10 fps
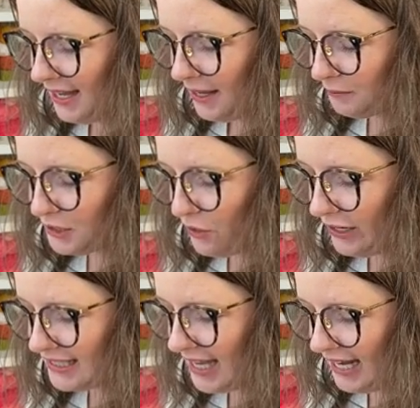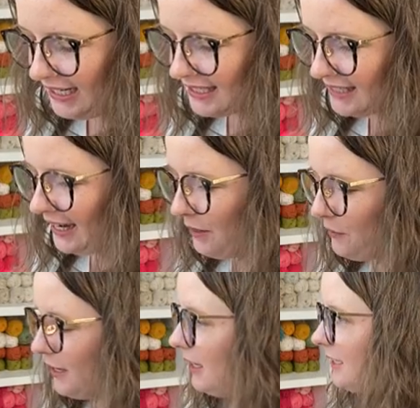I'm so excited. Today
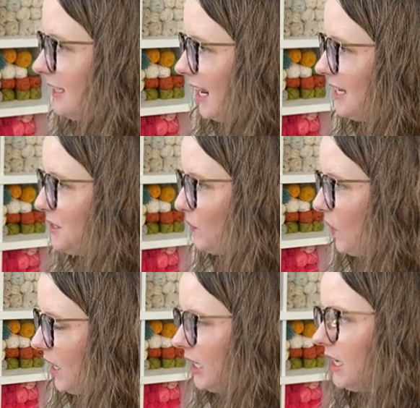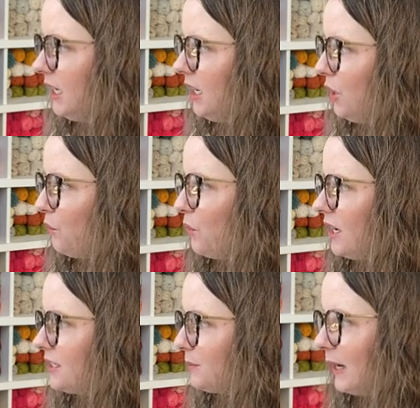one, today's one
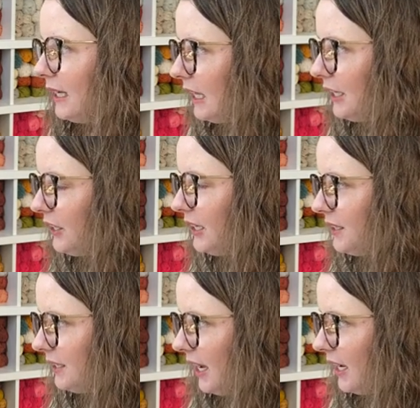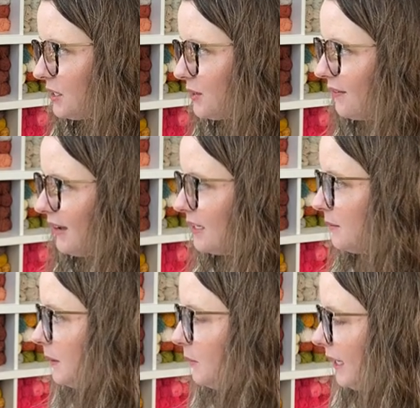was way later in the day, so I've had to
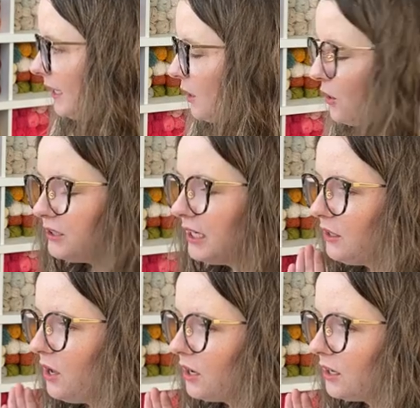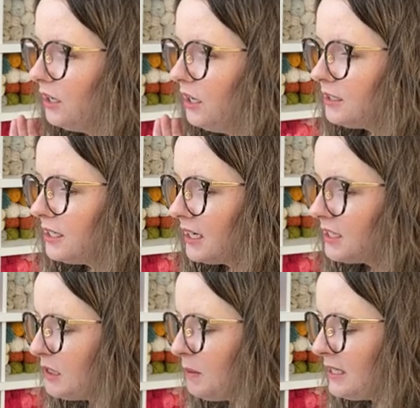be waiting all day long to get
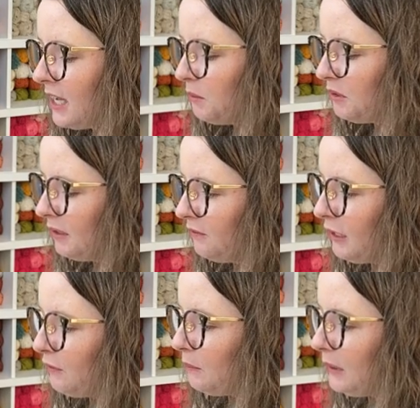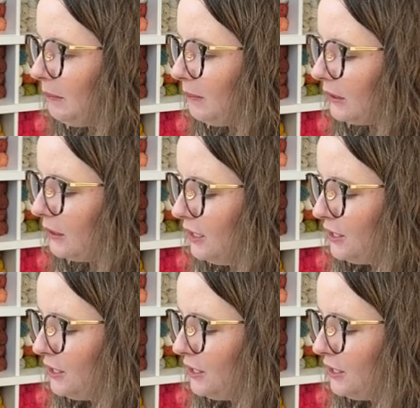to spend time with my favorite people.